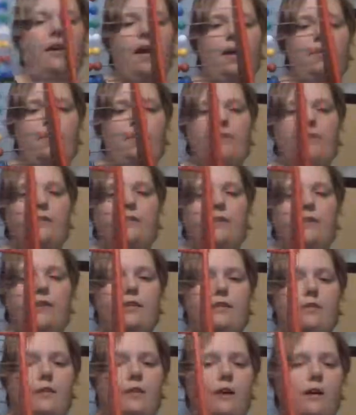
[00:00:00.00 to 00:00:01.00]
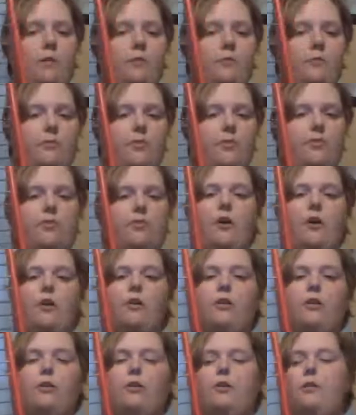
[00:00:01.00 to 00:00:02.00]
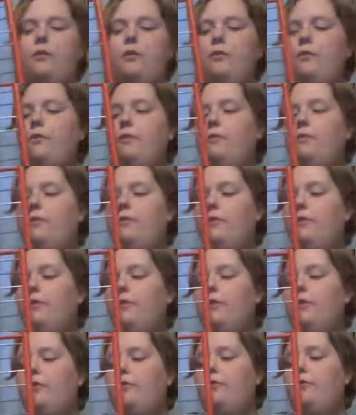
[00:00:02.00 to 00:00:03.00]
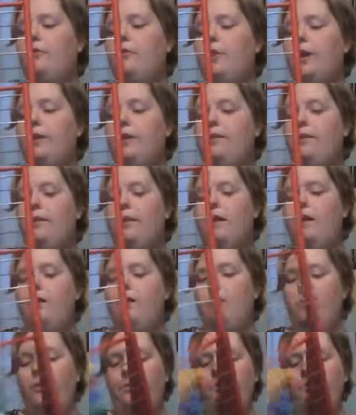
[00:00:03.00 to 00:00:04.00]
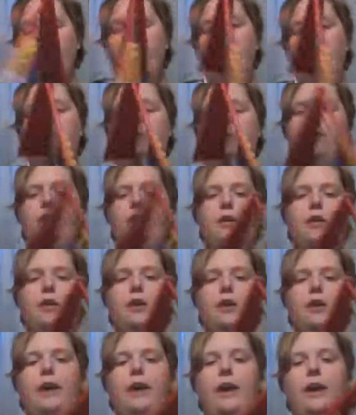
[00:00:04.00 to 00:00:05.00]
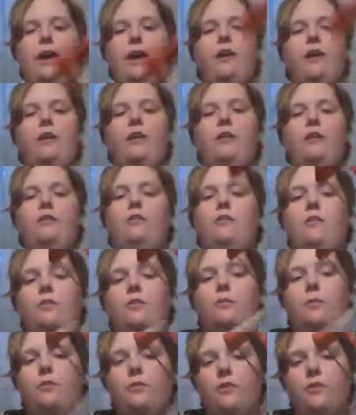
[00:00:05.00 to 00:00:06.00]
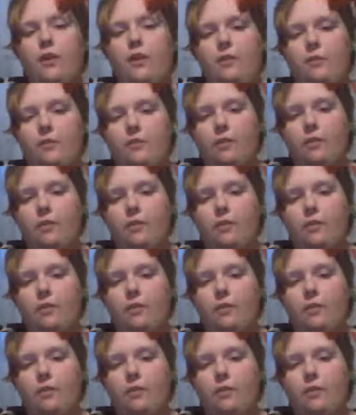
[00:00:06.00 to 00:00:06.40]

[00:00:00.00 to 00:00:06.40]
I picked this up for $1 at the thrift store a few weeks ago, and the person got rid of